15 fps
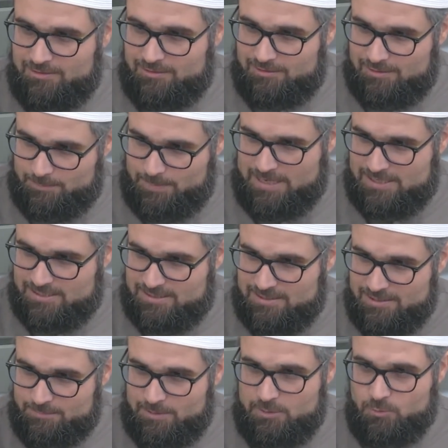the best.
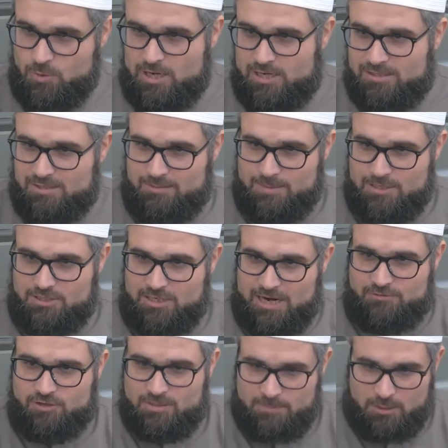But he would walk into the masjid
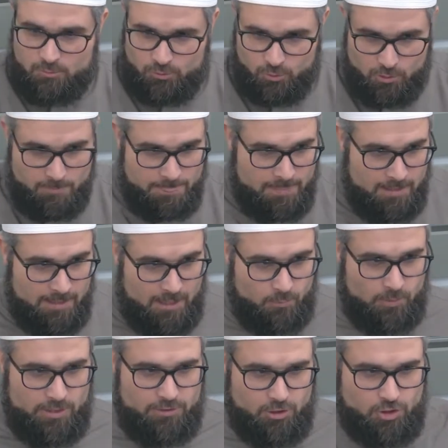after he made wudu and
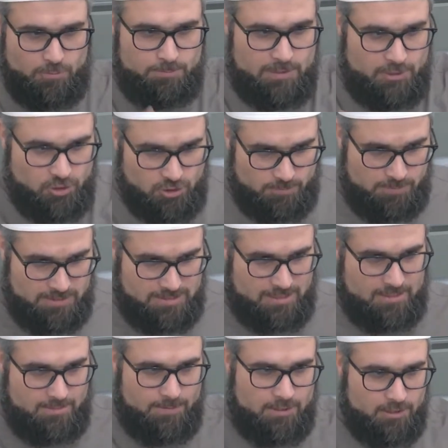wear the jubbah. The jubbah is
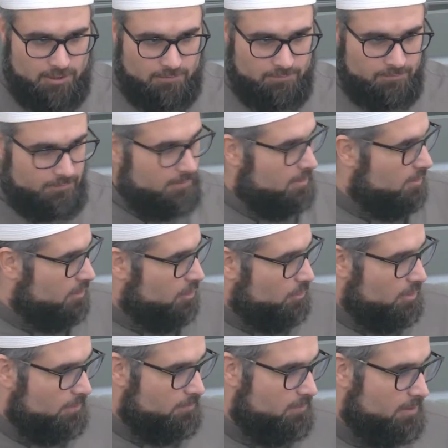like a bigger,
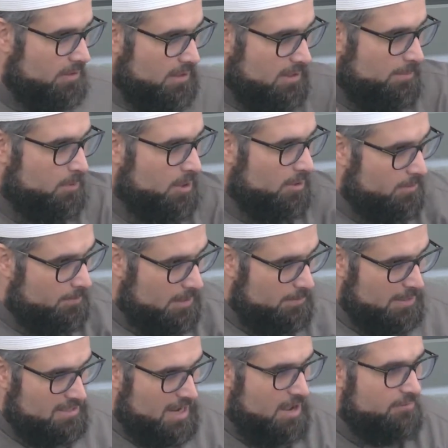the thing that they put on there, but
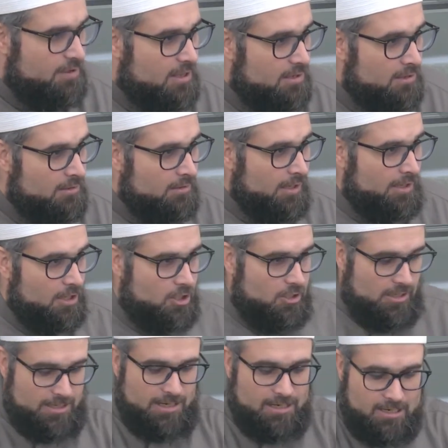it's heavy. And it
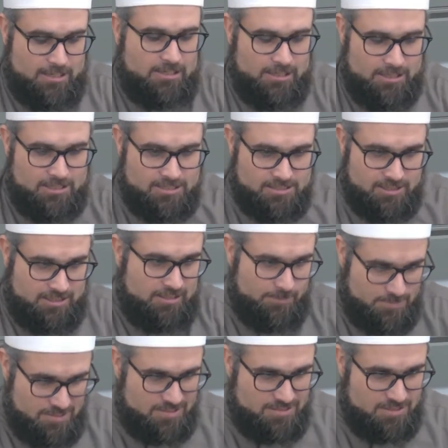kind of clicks, it
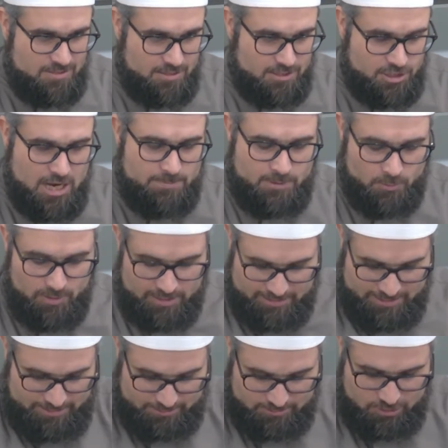clips the shami one, it
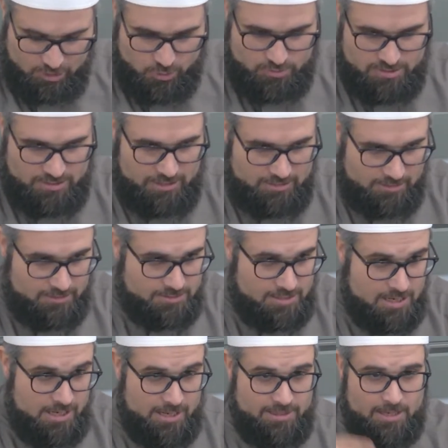kind of closes and clicks.
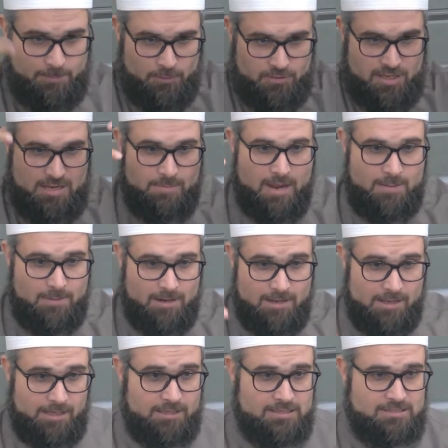And then he puts the imamah.
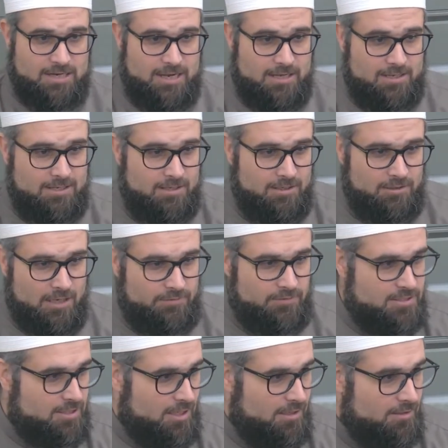And it's like, you ever
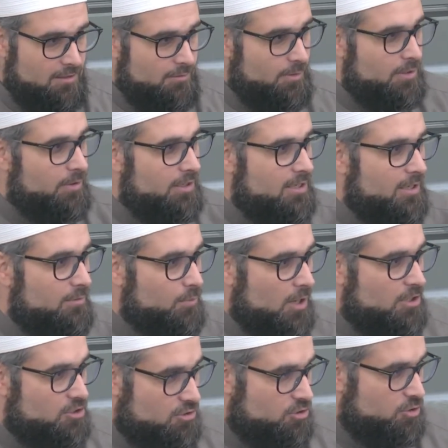seen when you were a kid
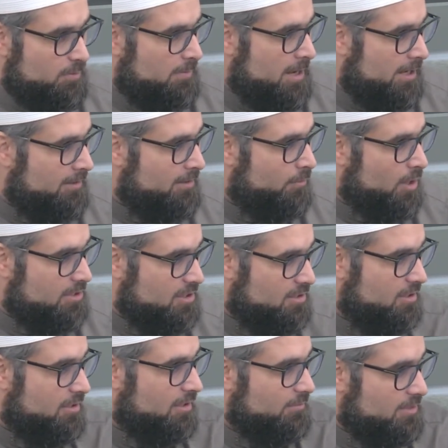watched Superman? He walks
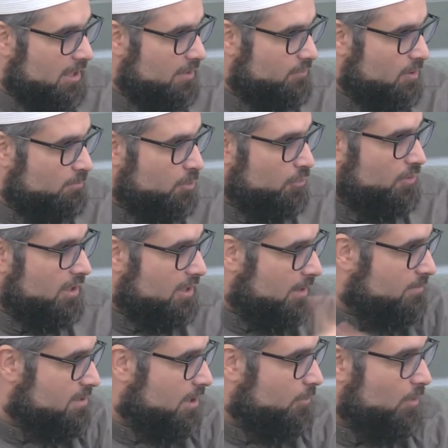into the telephone booth and he
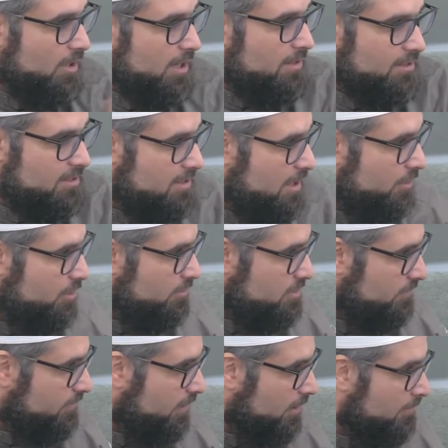comes out. Wallahi, this is how he used
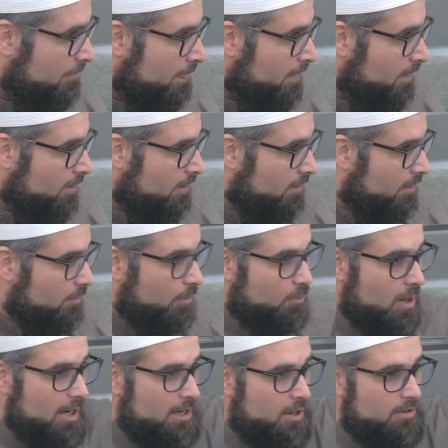to feel. He would
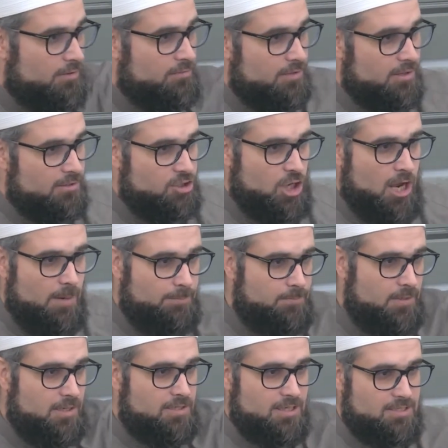walk out of the shop,
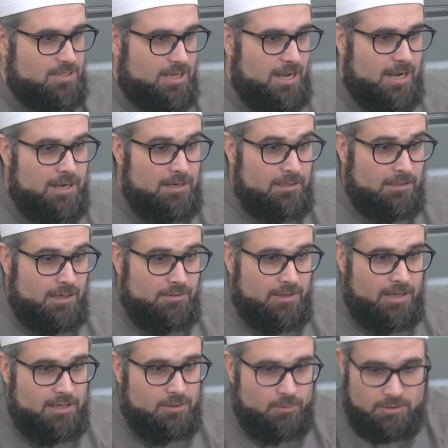just a guy, and
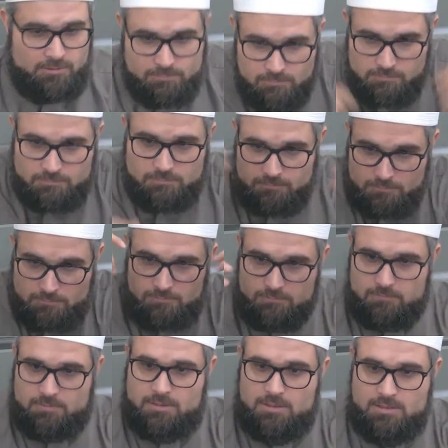then
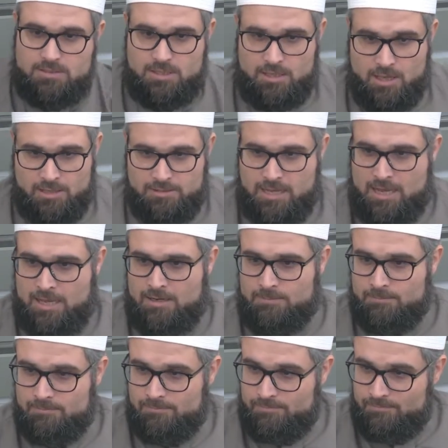he's the
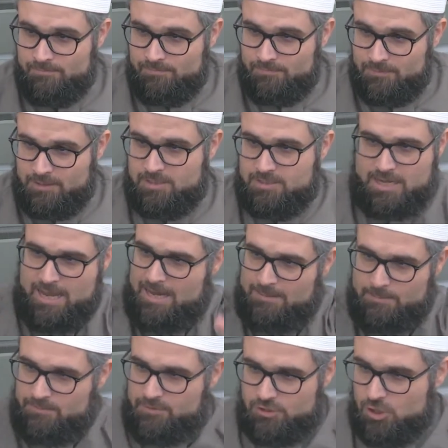alim. He's the
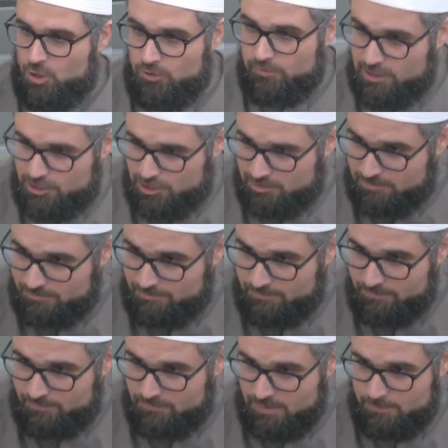alim of this whole region.
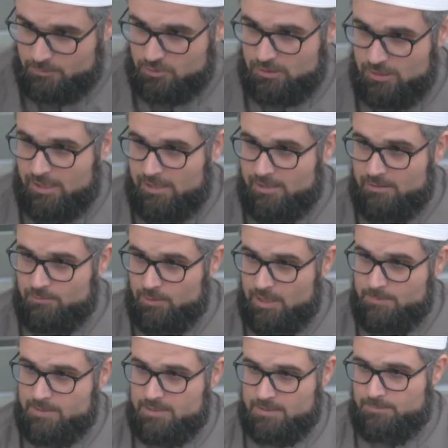Rahmatullah alayh. Why?
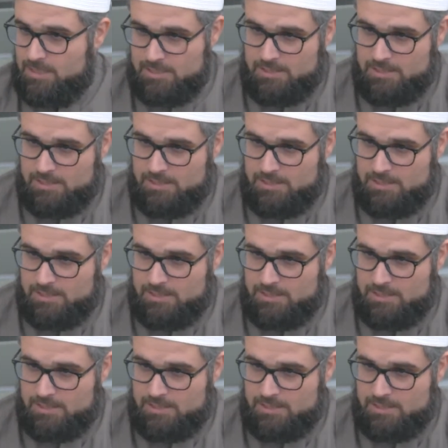Because